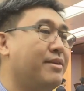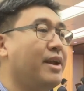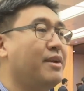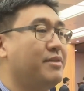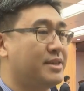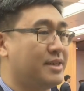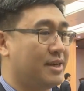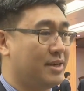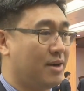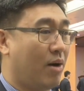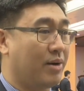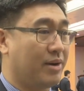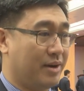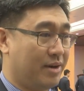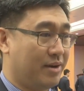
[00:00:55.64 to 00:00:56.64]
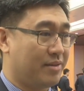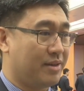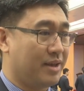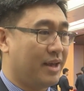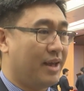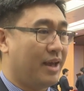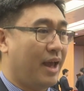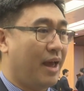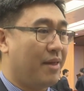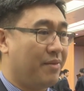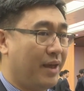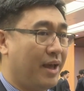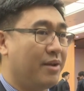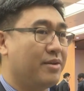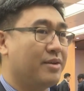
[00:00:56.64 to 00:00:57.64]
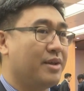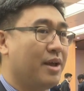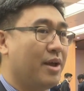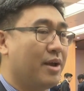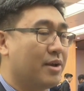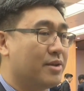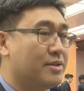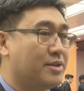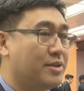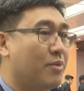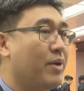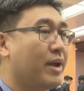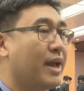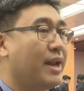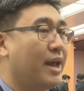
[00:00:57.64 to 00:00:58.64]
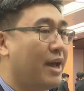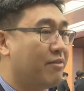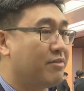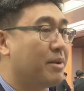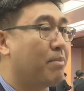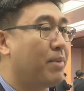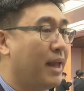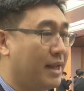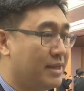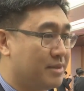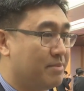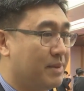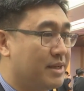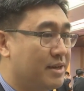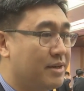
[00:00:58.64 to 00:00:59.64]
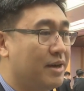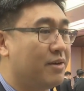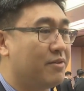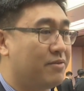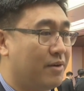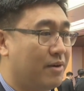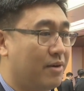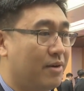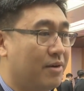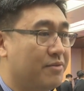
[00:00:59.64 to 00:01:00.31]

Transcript: then return on Earth, and then so we can have the plant material for